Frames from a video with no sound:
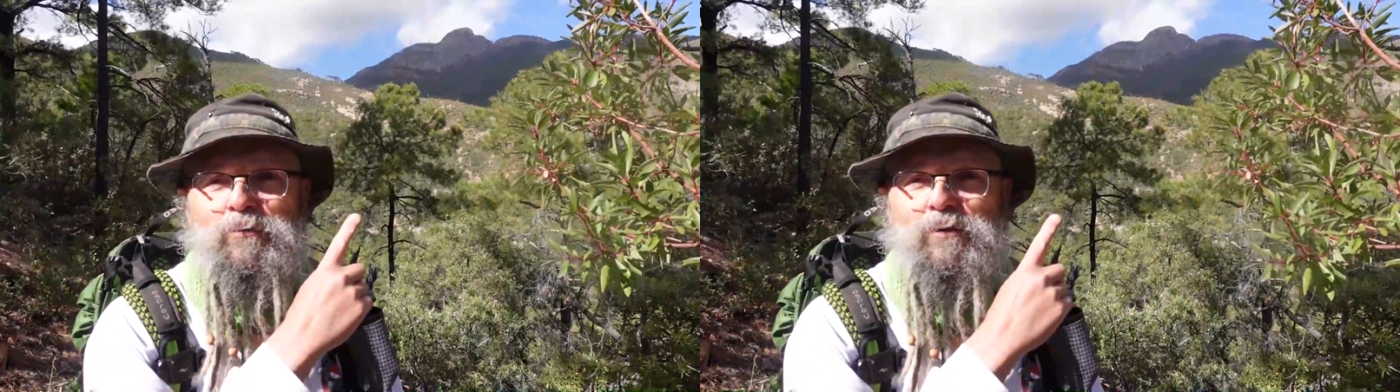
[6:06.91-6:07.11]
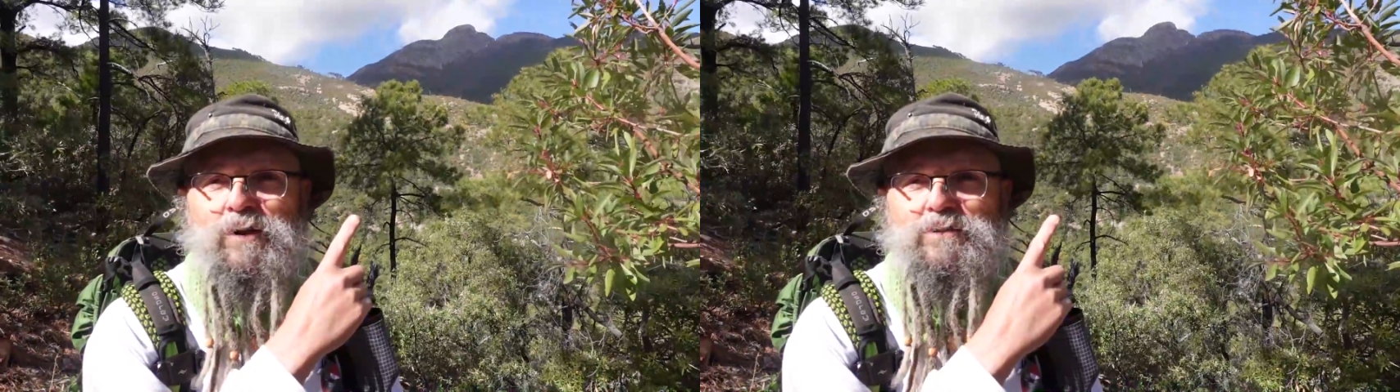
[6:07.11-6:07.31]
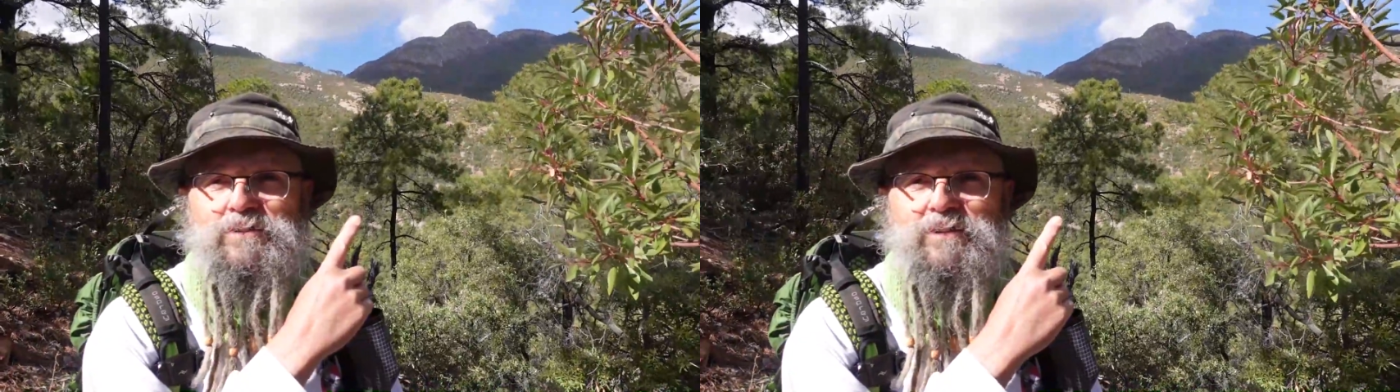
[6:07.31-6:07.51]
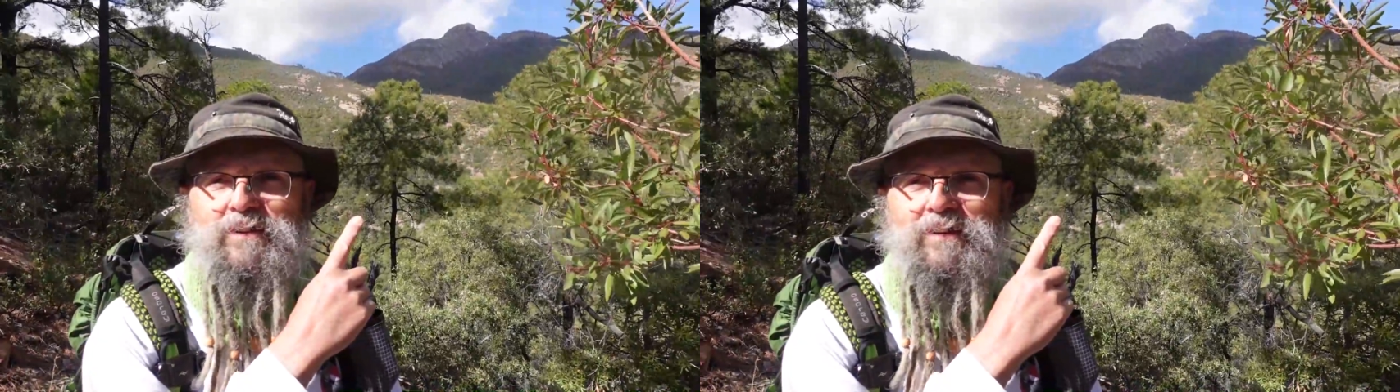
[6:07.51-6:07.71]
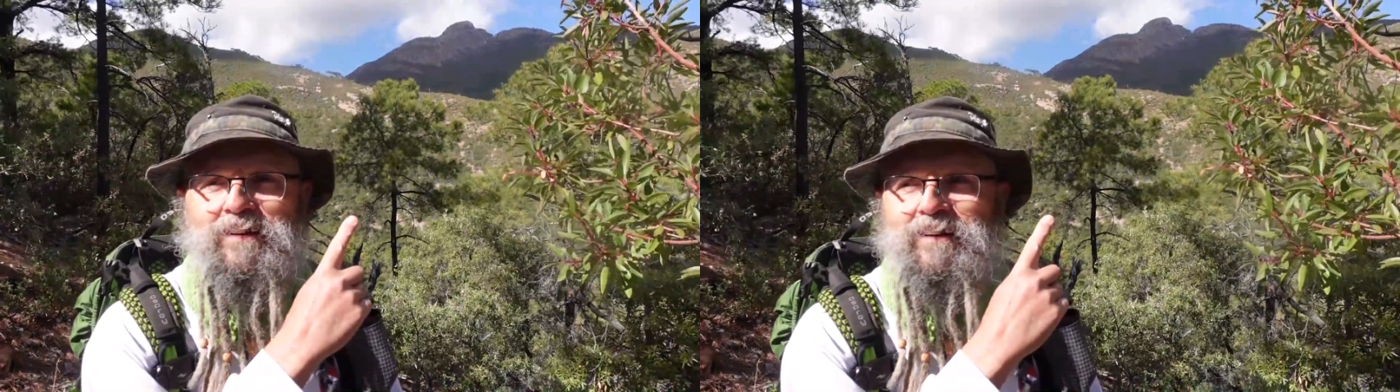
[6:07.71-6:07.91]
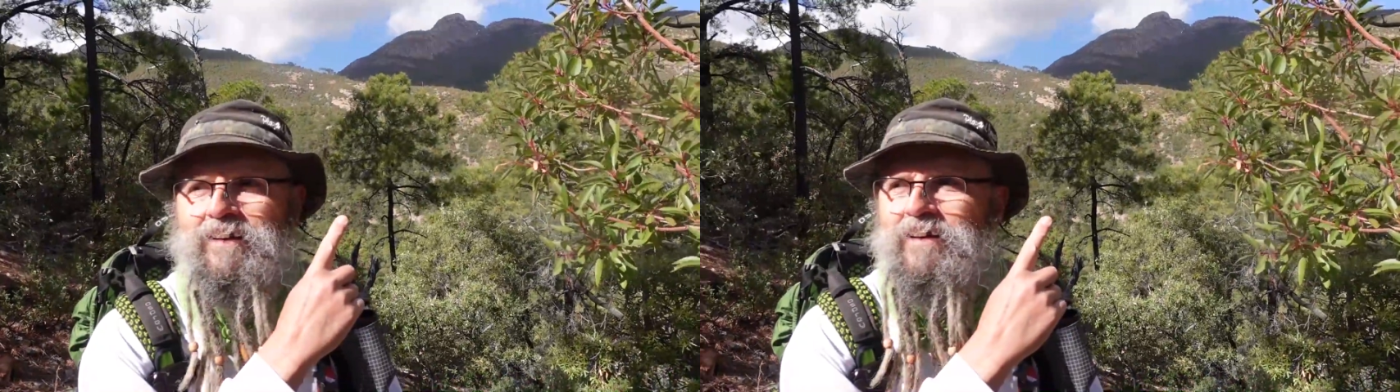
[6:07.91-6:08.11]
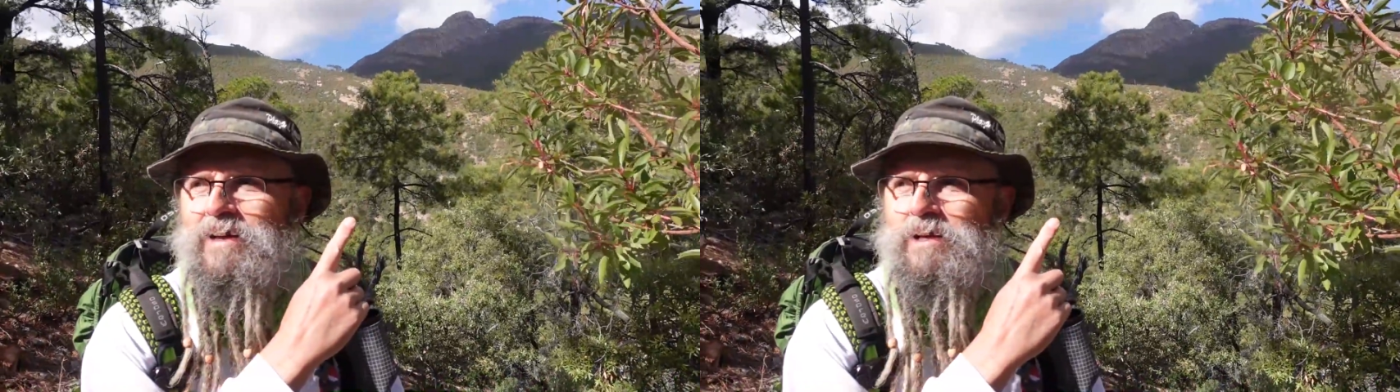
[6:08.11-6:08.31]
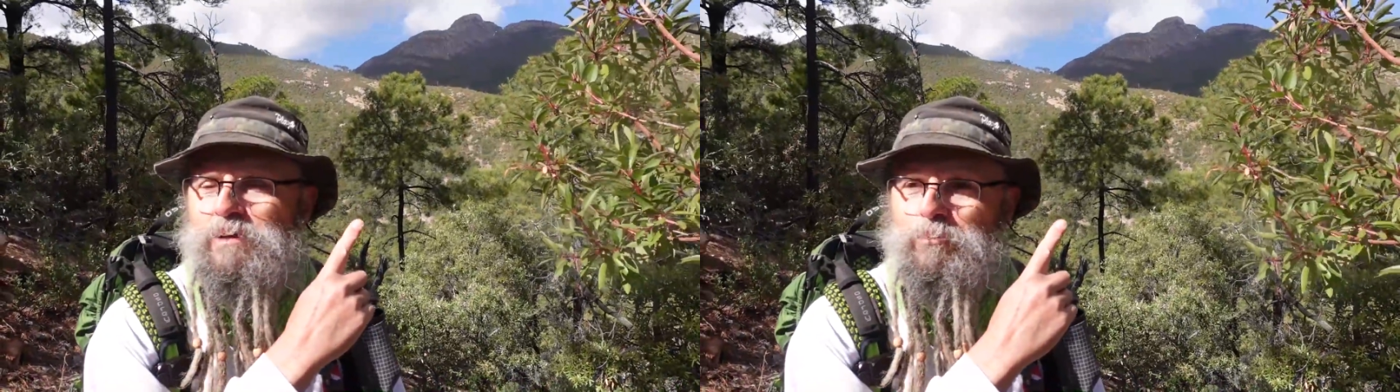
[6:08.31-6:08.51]
Wrightson.
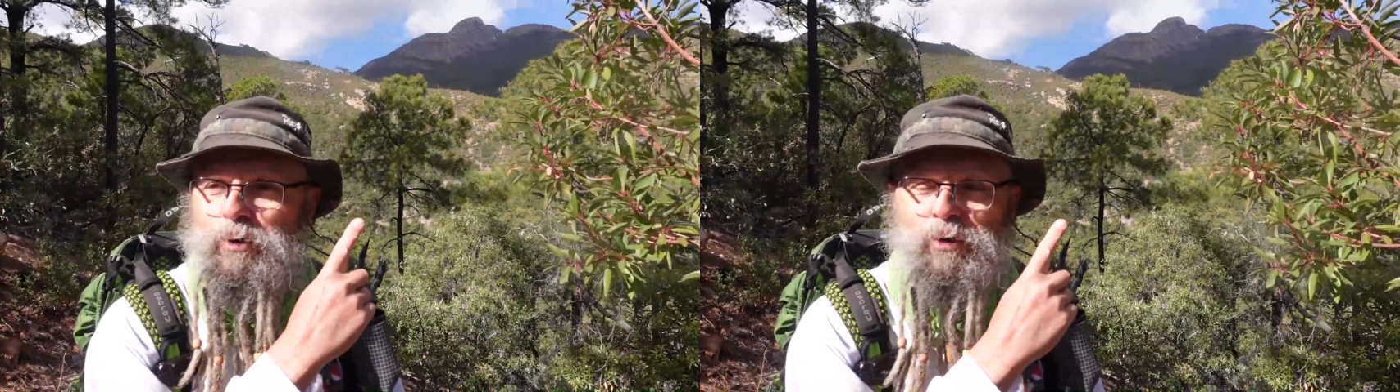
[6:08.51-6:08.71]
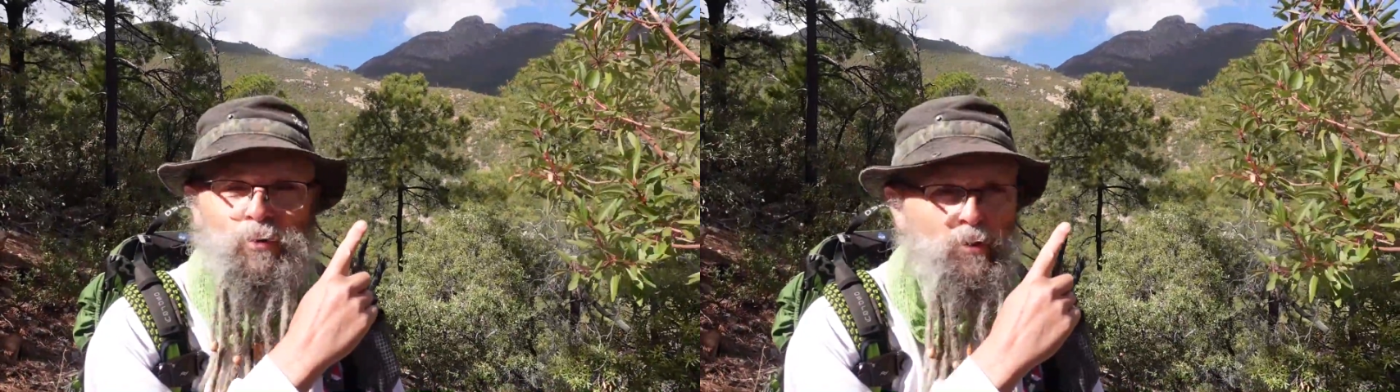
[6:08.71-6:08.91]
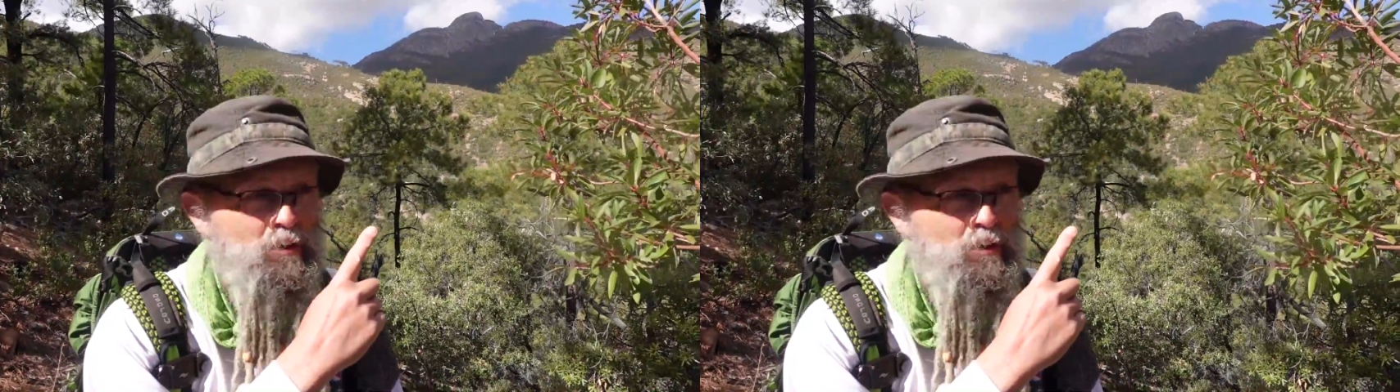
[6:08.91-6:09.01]
Pretty cool,